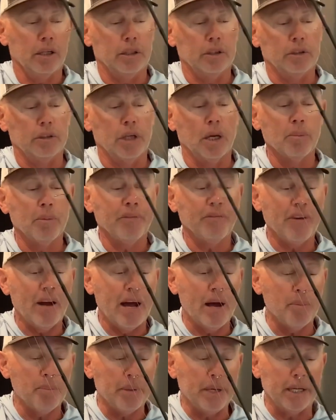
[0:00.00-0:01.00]
number
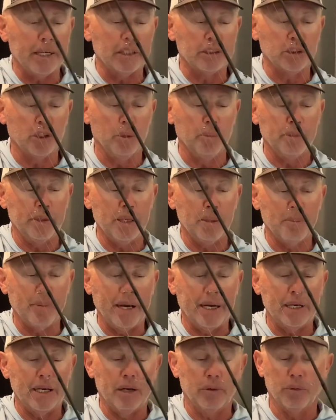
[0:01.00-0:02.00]
5 pick is going to be a
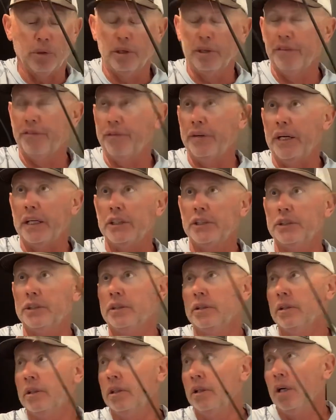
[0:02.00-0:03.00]
bait I really fish
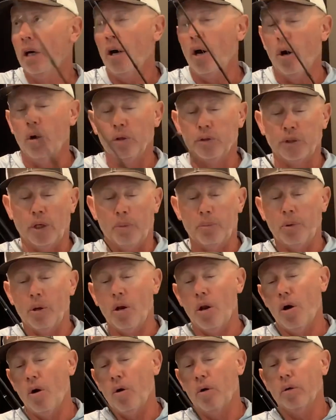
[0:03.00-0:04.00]
all summer
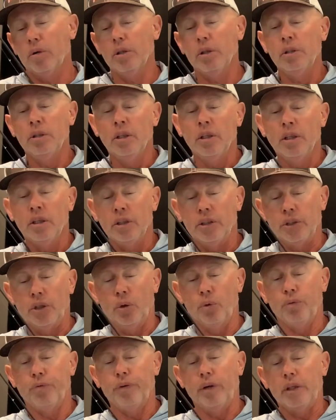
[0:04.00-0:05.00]
long,
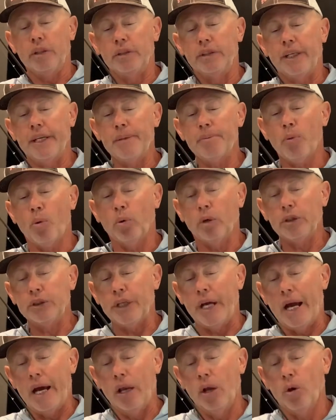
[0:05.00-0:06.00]
deep or
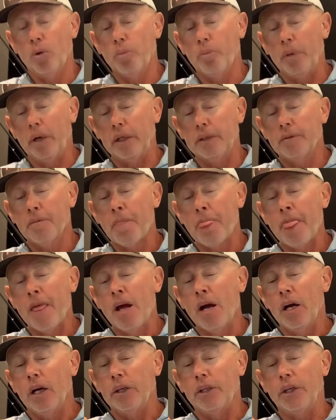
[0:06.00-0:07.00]
shallow. But
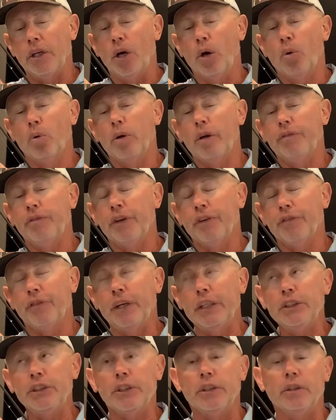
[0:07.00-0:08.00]
if you're
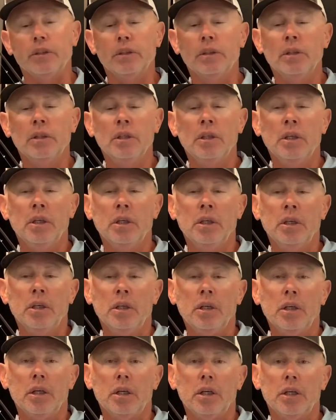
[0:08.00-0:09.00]
fishing,
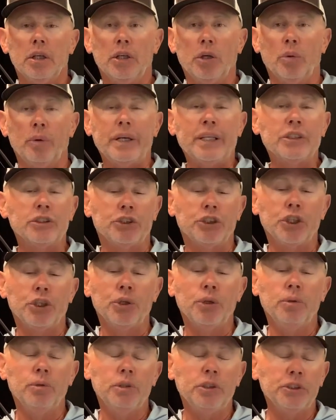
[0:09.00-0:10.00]
in
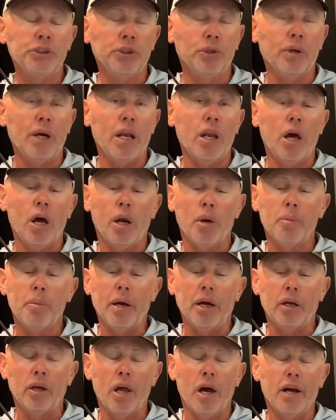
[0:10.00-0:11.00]
June, you still got
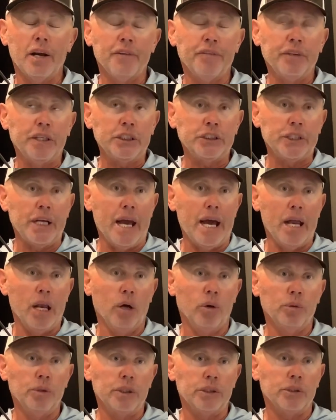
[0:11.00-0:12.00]
a lot of fish
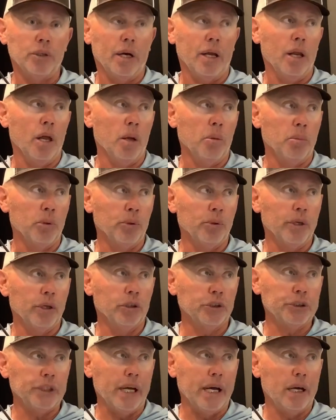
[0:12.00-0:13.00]
shallow. You still got a lot of bluegill
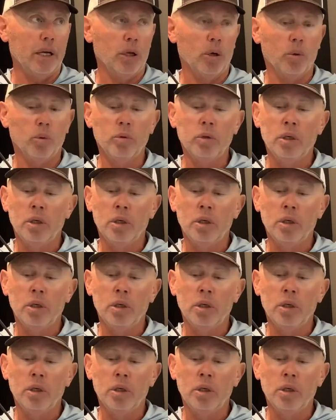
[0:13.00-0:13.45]
shallow.